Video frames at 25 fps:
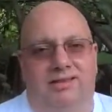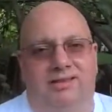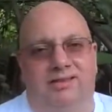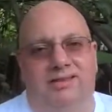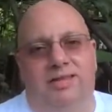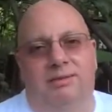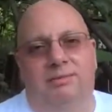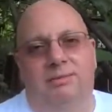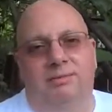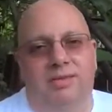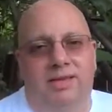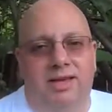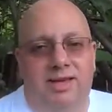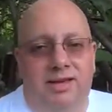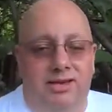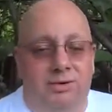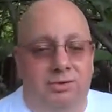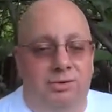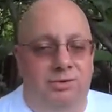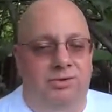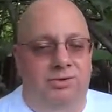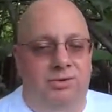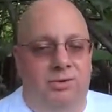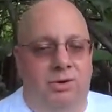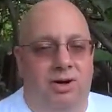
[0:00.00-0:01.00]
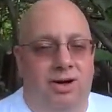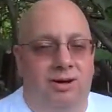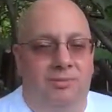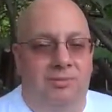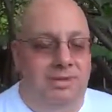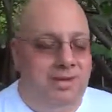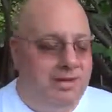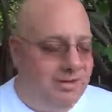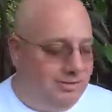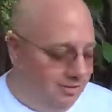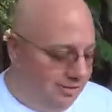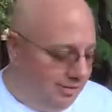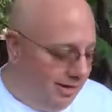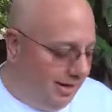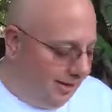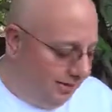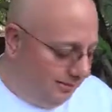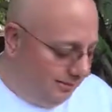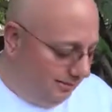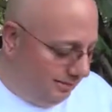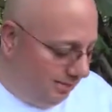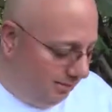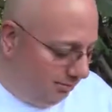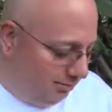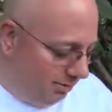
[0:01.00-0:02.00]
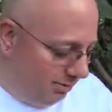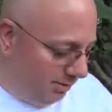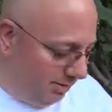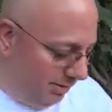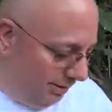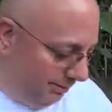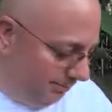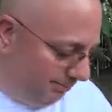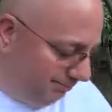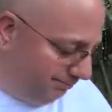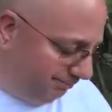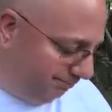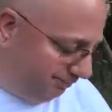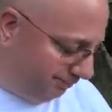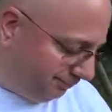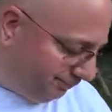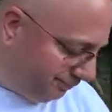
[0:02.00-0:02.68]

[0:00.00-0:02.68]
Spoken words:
the same thing to describe the exact same thing.